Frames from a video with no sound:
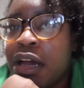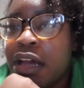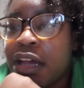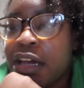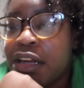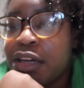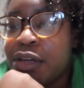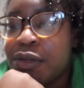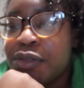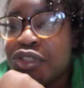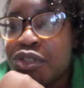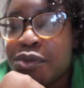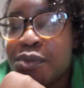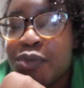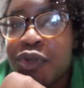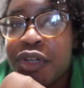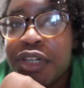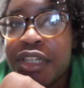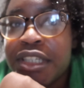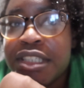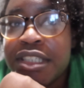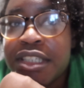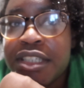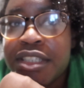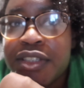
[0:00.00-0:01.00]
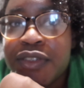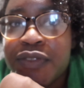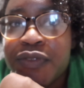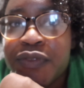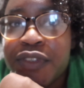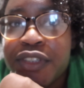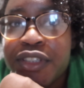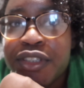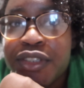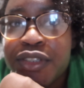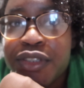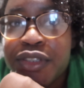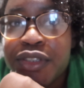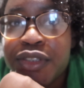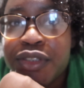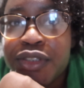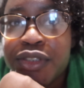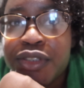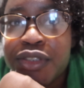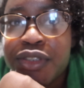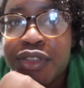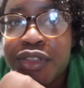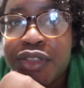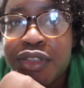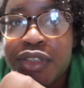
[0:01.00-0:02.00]
I gotta do some more extensive
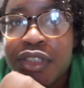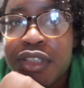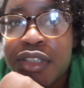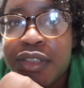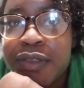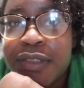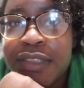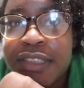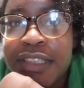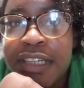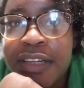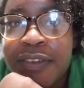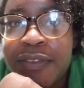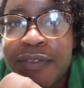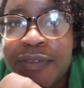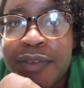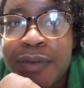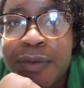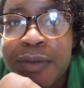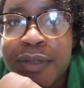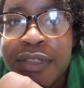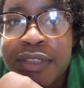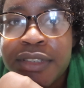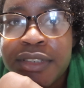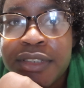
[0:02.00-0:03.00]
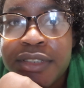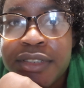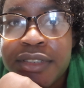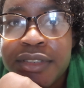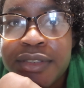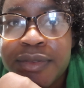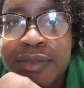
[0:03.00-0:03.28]
research. Oh, it's not even focused.